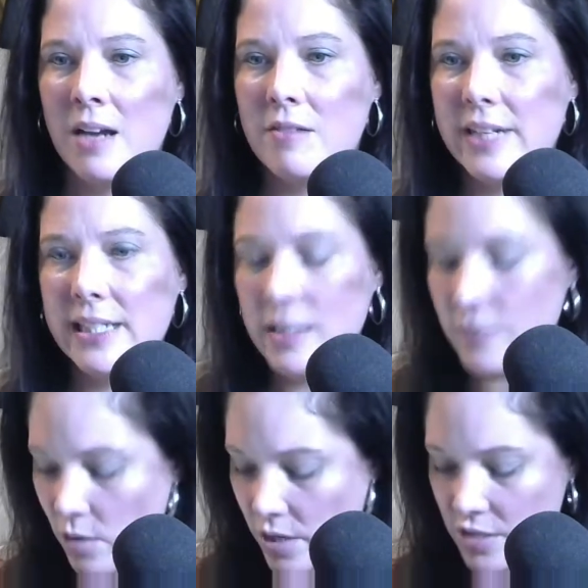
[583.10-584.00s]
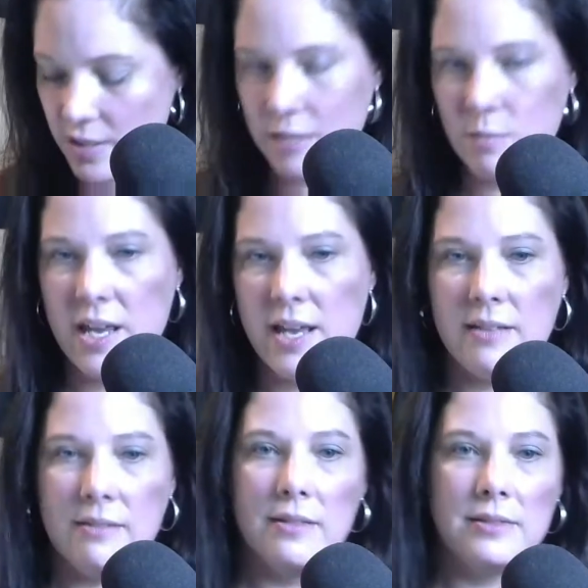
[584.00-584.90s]
Randy, of course you can
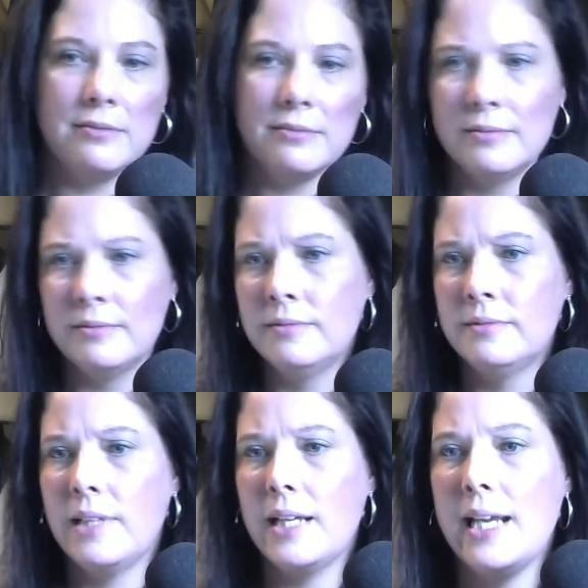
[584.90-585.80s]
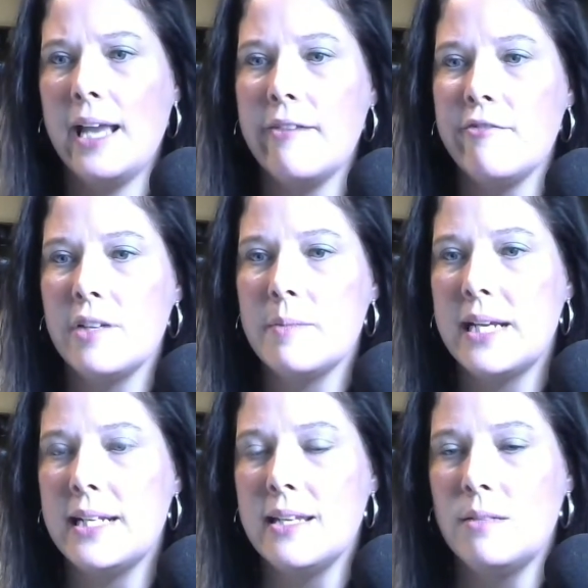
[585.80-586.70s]
win.
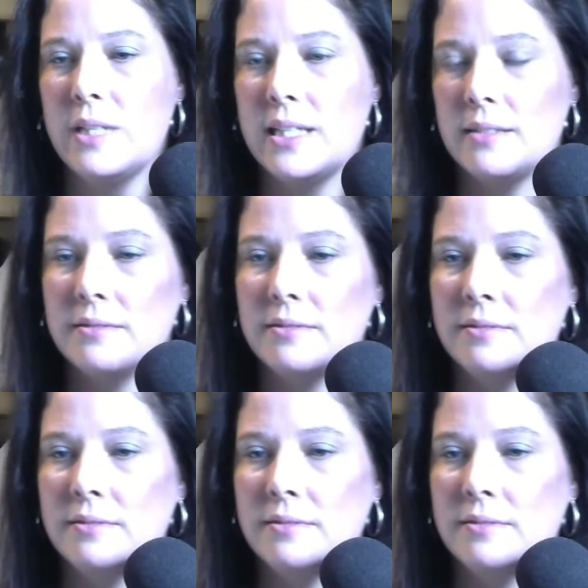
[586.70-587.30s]
Everybody can win.